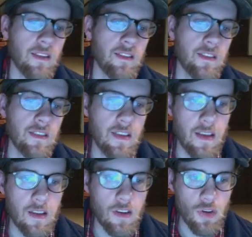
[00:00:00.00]
This is
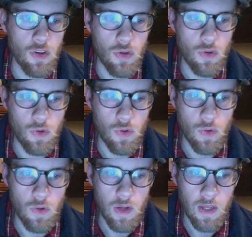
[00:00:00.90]
the
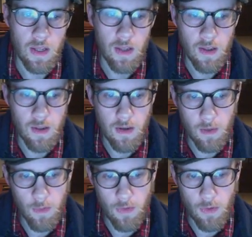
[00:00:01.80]
new.
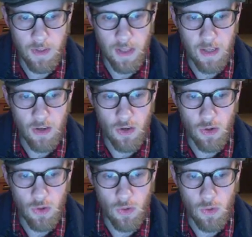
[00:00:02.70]
Number 4 is the
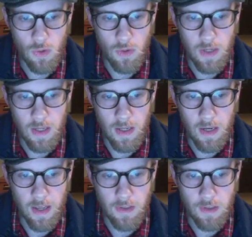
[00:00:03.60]
new
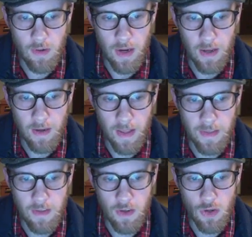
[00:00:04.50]
DNA strand.
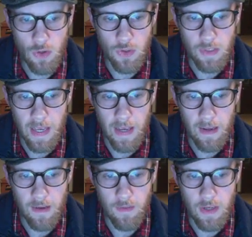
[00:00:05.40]
That's the new
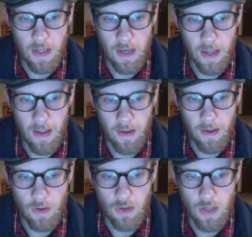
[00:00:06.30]
side of the
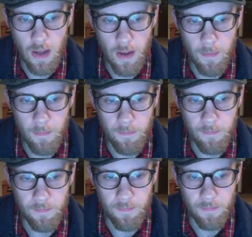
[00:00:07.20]
DNA. Good job.
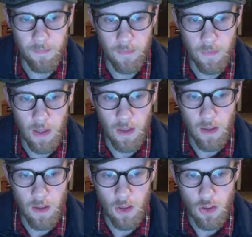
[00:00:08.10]

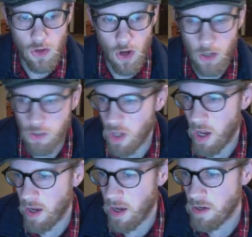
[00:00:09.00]
The dark
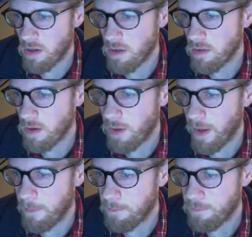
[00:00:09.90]
side.
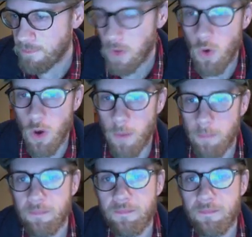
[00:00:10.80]
Okay, cool.